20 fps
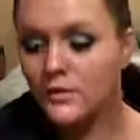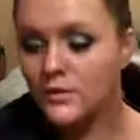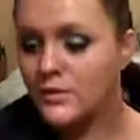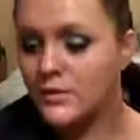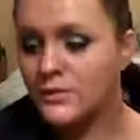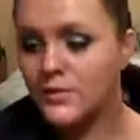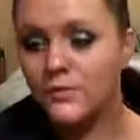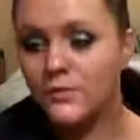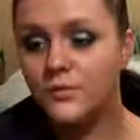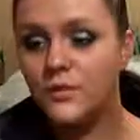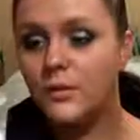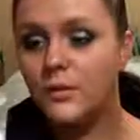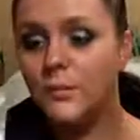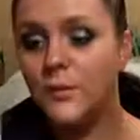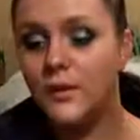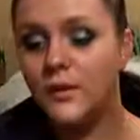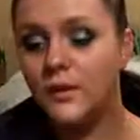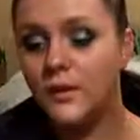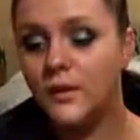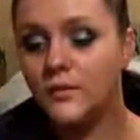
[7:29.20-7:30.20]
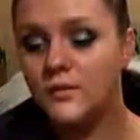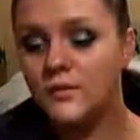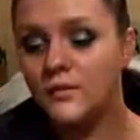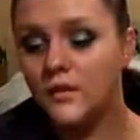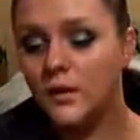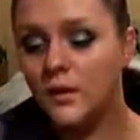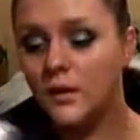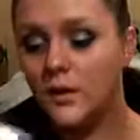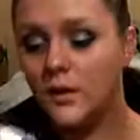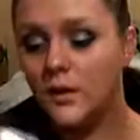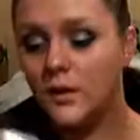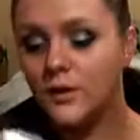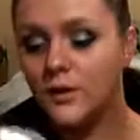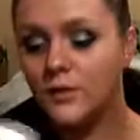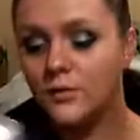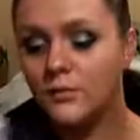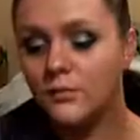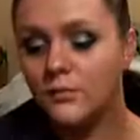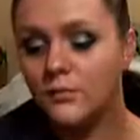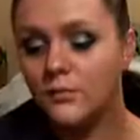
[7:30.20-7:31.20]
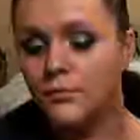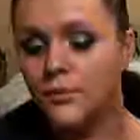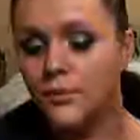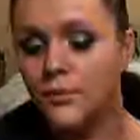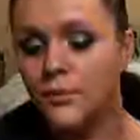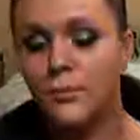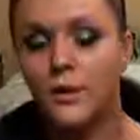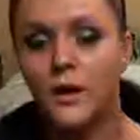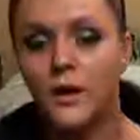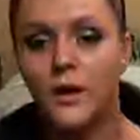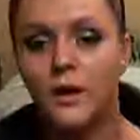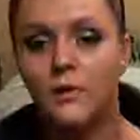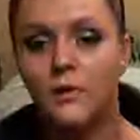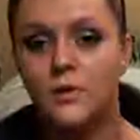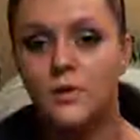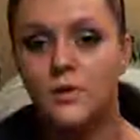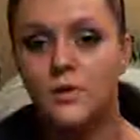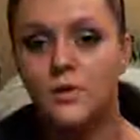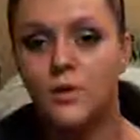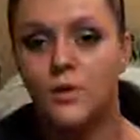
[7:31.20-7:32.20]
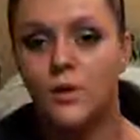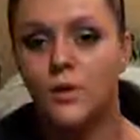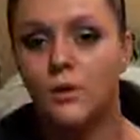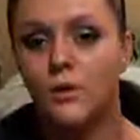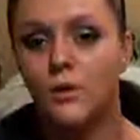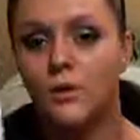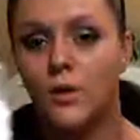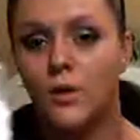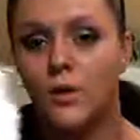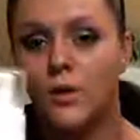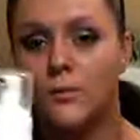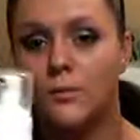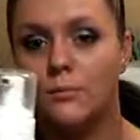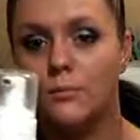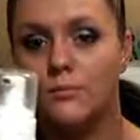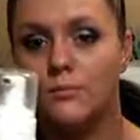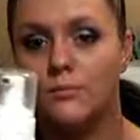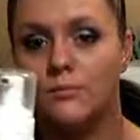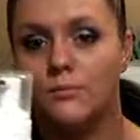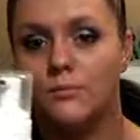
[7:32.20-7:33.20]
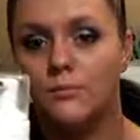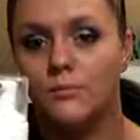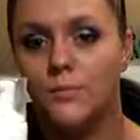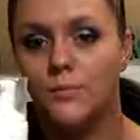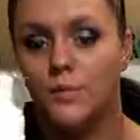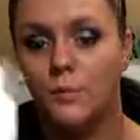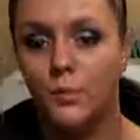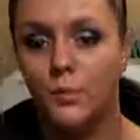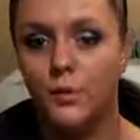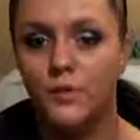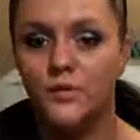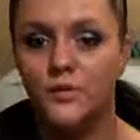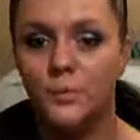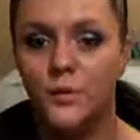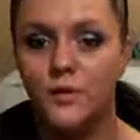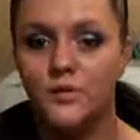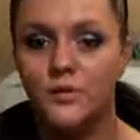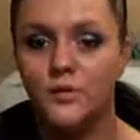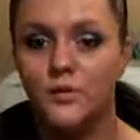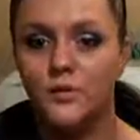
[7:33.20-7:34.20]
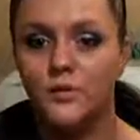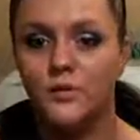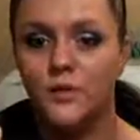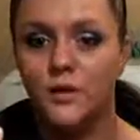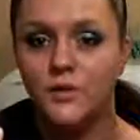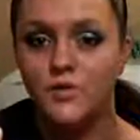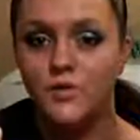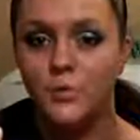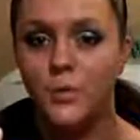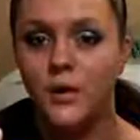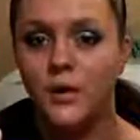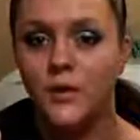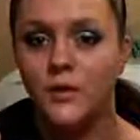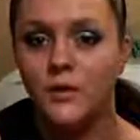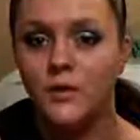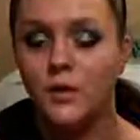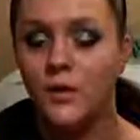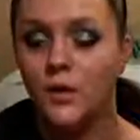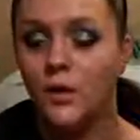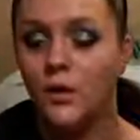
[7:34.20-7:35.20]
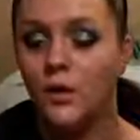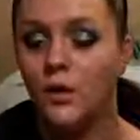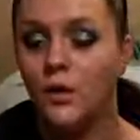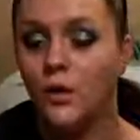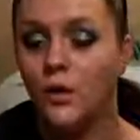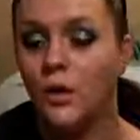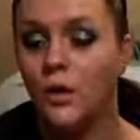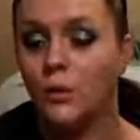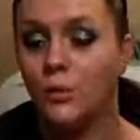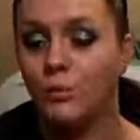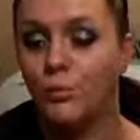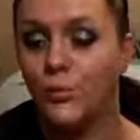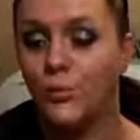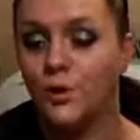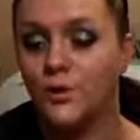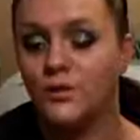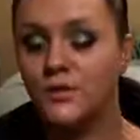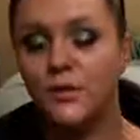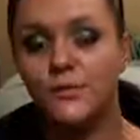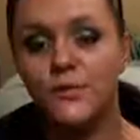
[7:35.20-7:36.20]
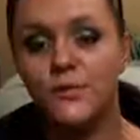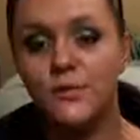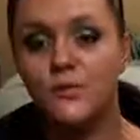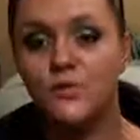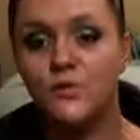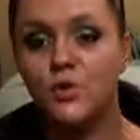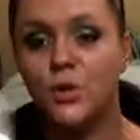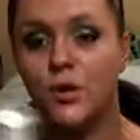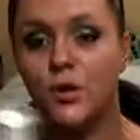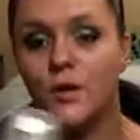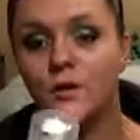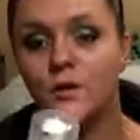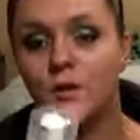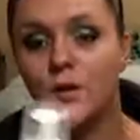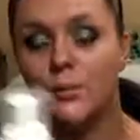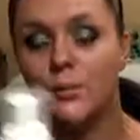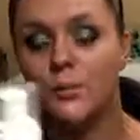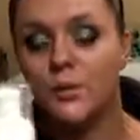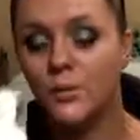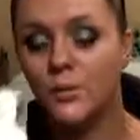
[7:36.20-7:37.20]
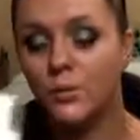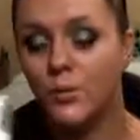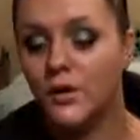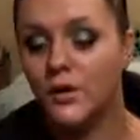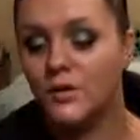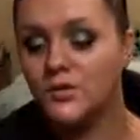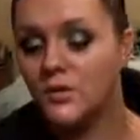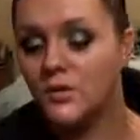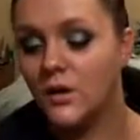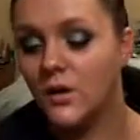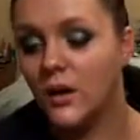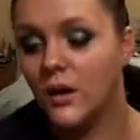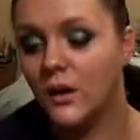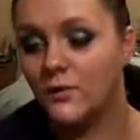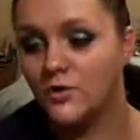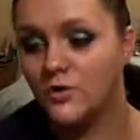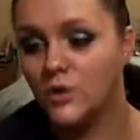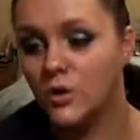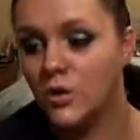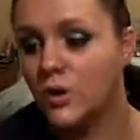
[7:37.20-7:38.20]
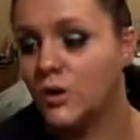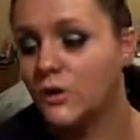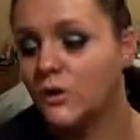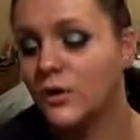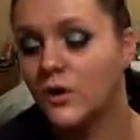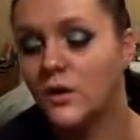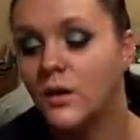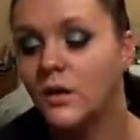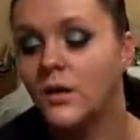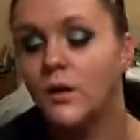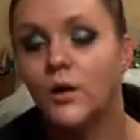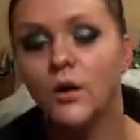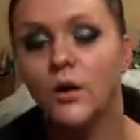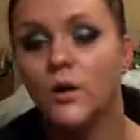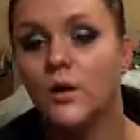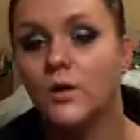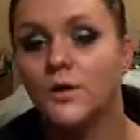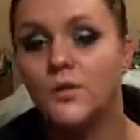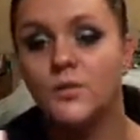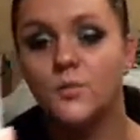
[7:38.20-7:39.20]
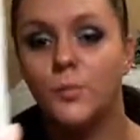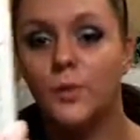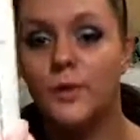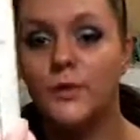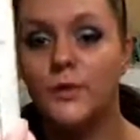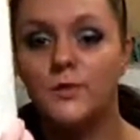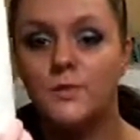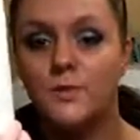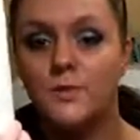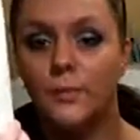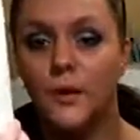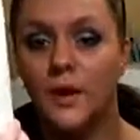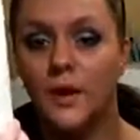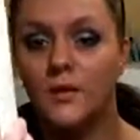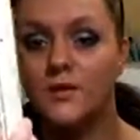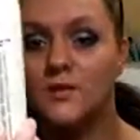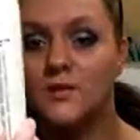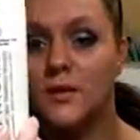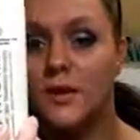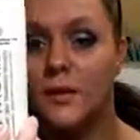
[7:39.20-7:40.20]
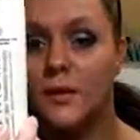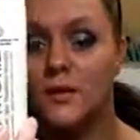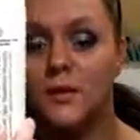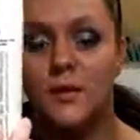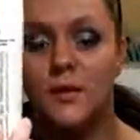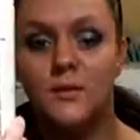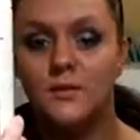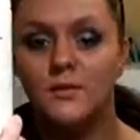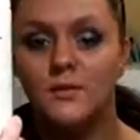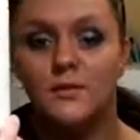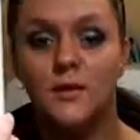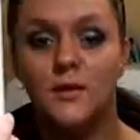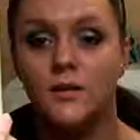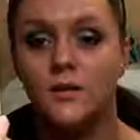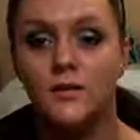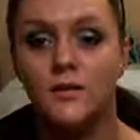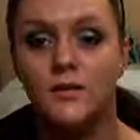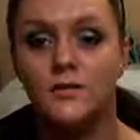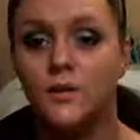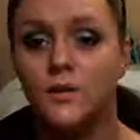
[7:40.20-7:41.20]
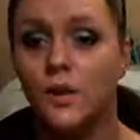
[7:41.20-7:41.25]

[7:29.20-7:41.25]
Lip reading: So definitely, I mean, as I say, I can't compare it to the more expensive Saint-Tropez product. I've never tried that, but the products that I have tried, oh, this beats them hands down easily,